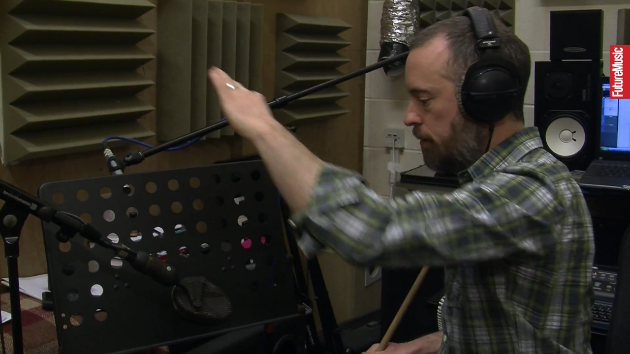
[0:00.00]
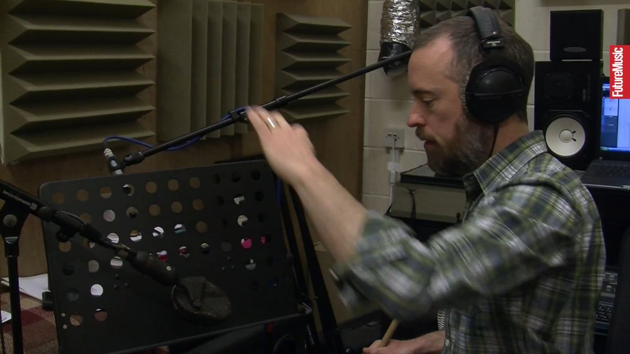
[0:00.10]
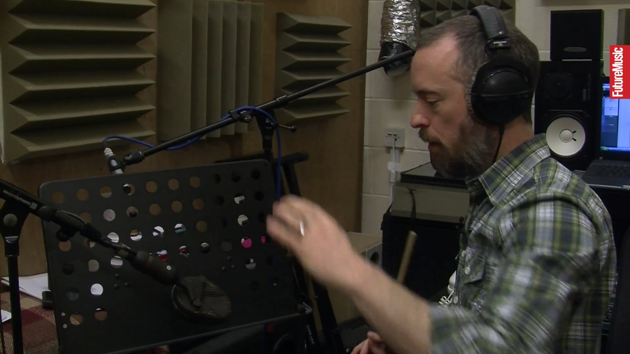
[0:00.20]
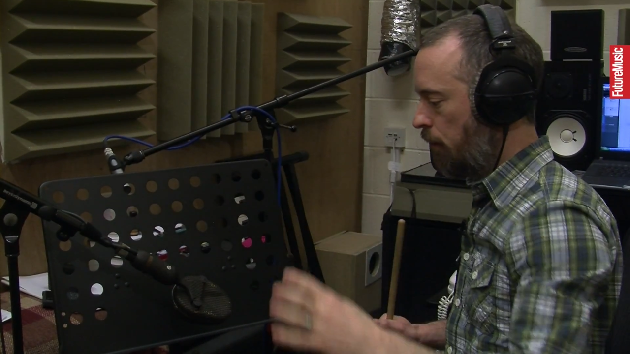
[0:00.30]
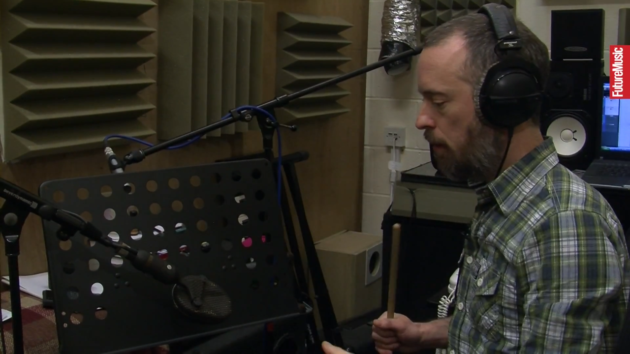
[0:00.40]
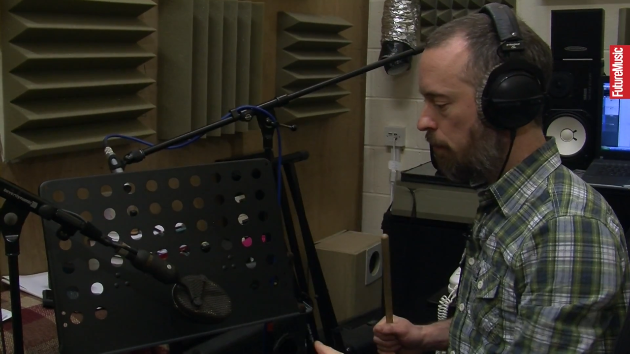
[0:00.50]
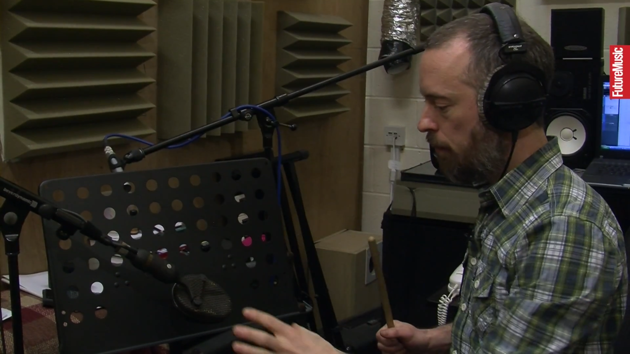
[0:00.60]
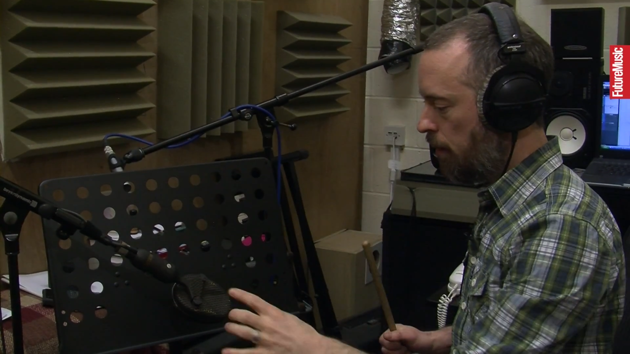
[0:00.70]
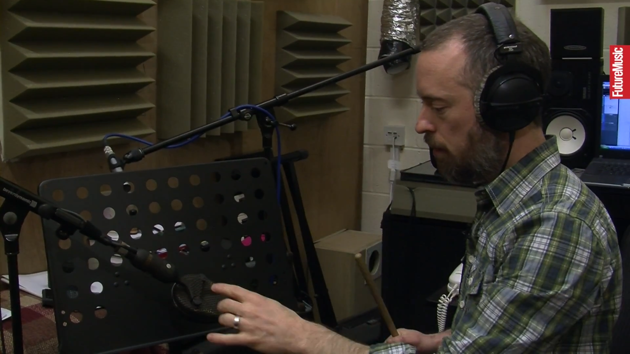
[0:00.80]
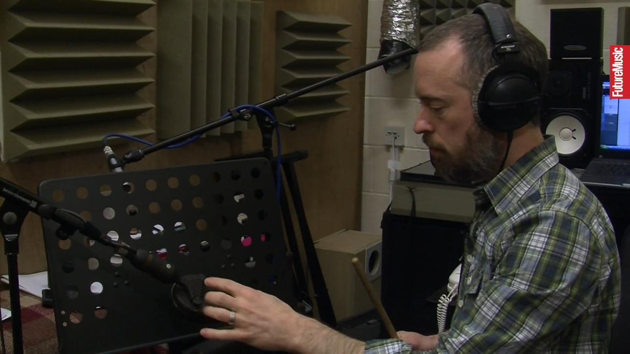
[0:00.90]
So if I
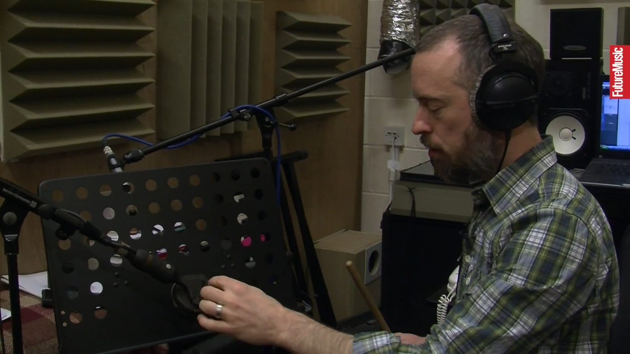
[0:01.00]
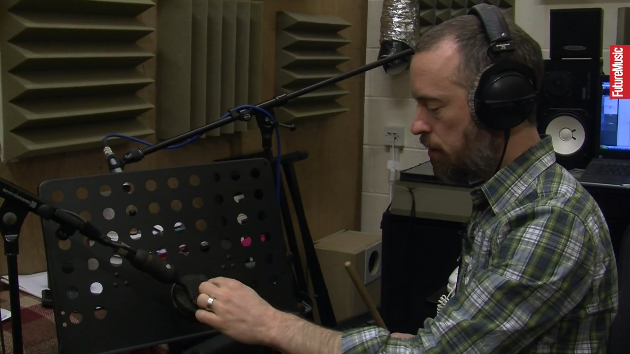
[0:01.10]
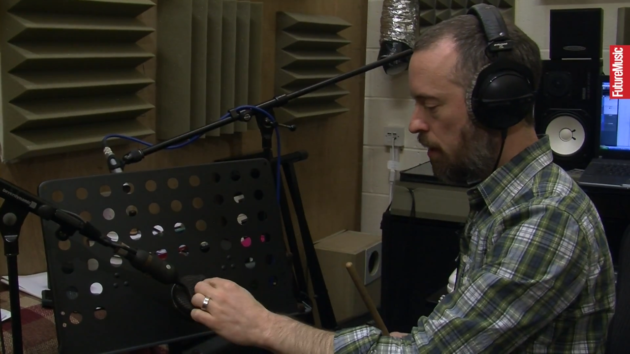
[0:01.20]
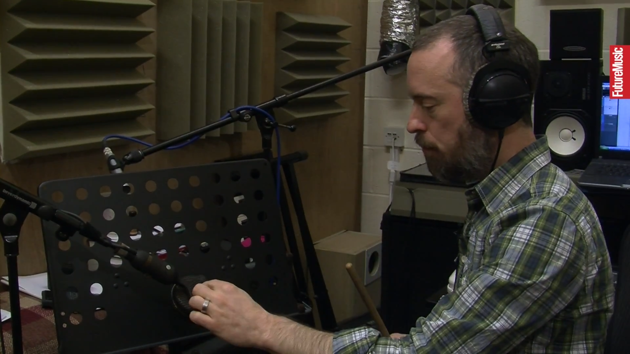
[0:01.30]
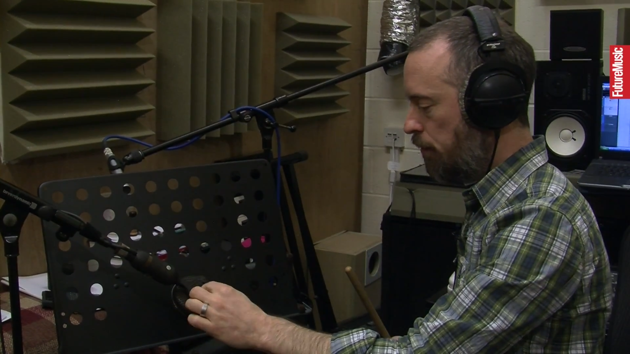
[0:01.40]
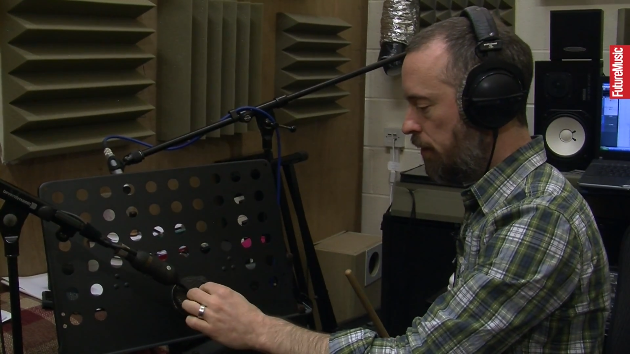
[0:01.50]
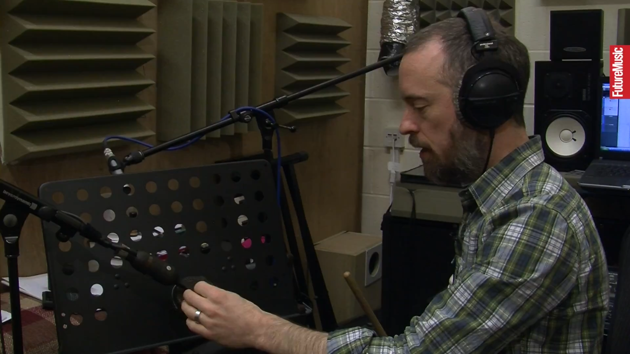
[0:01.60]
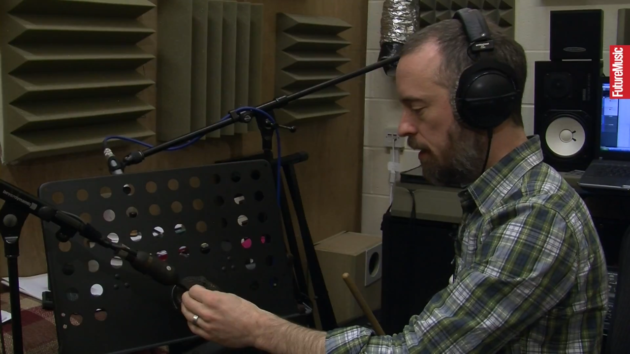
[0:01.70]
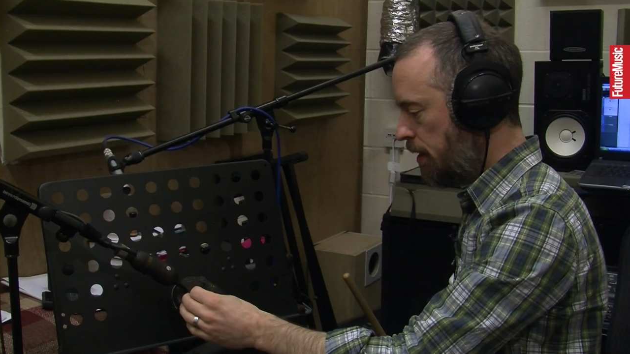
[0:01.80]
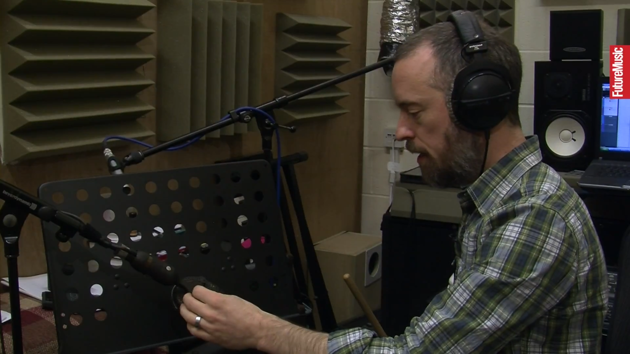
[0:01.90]
just start moving
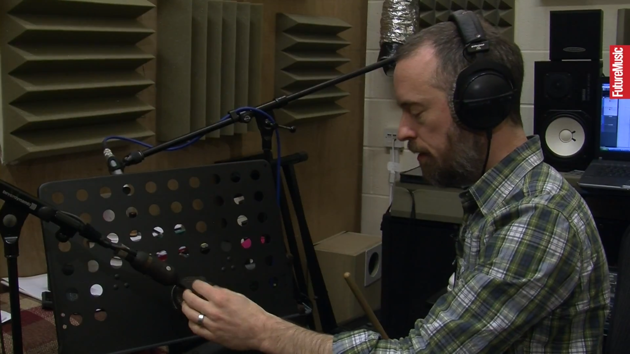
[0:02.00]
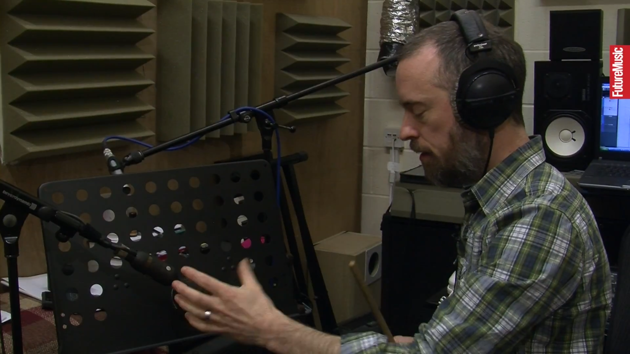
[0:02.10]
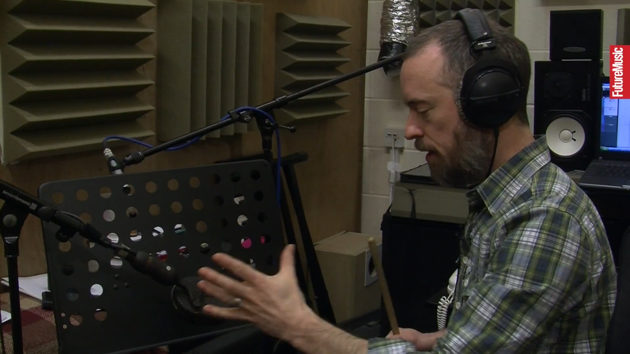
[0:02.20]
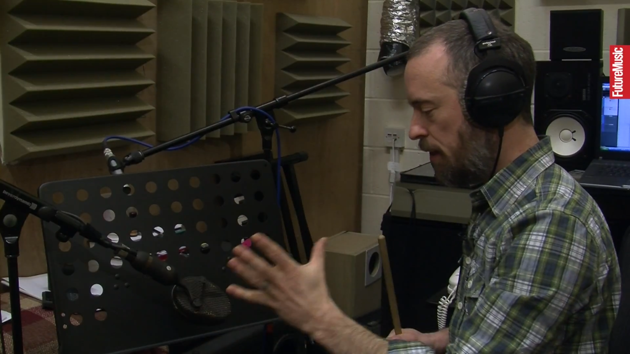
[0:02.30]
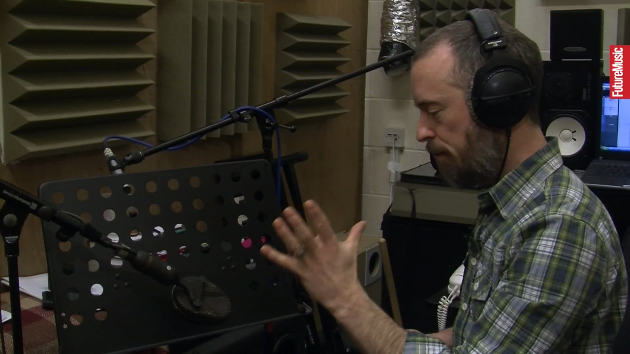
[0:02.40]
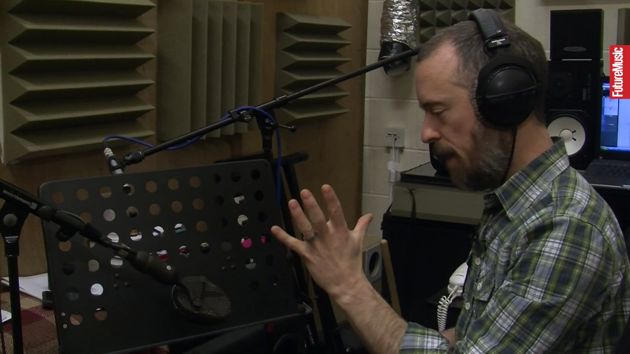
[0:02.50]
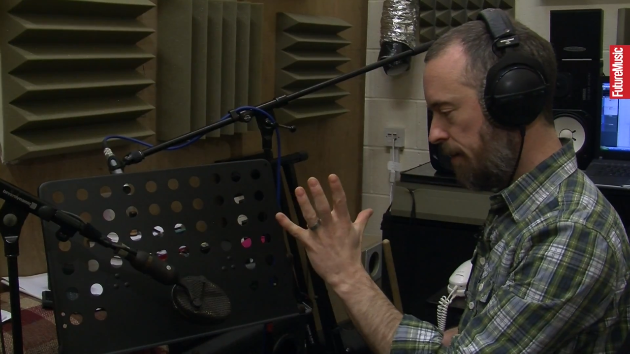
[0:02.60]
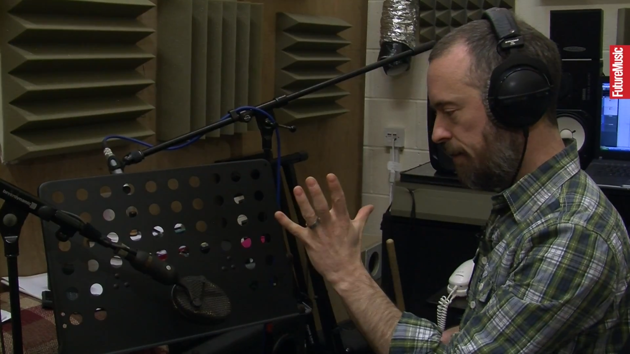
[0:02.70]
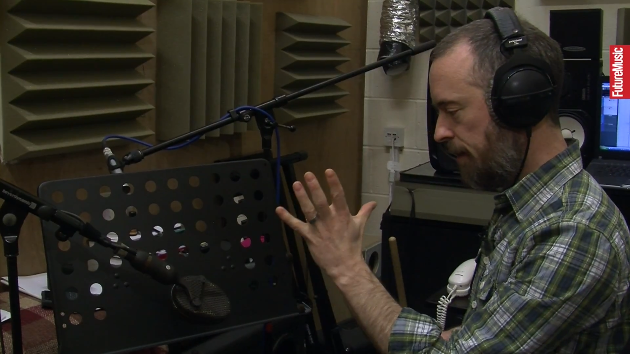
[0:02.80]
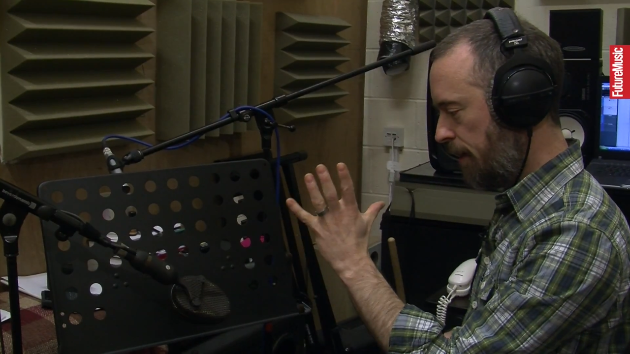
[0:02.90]
this in to then
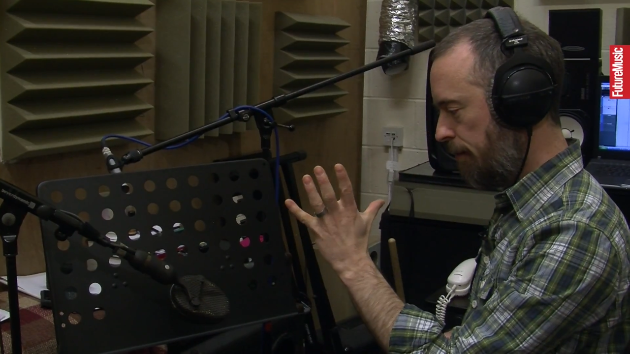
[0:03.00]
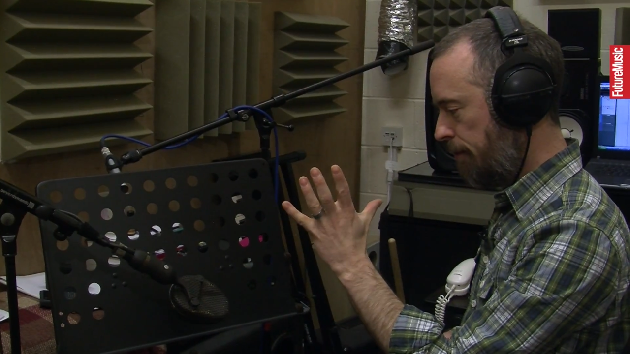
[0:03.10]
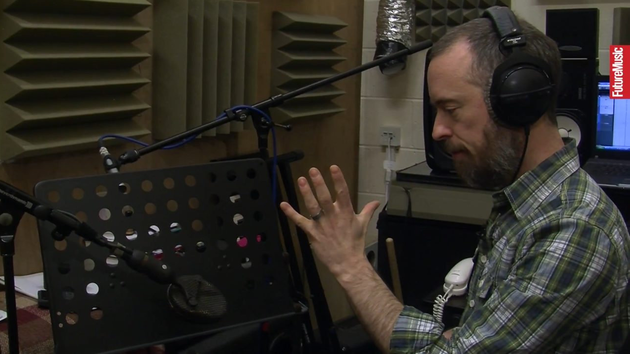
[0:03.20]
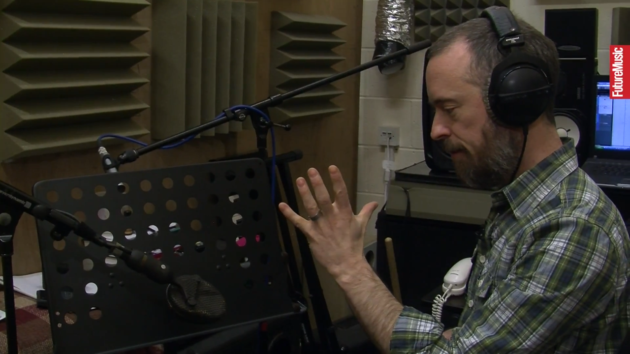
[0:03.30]
balance out,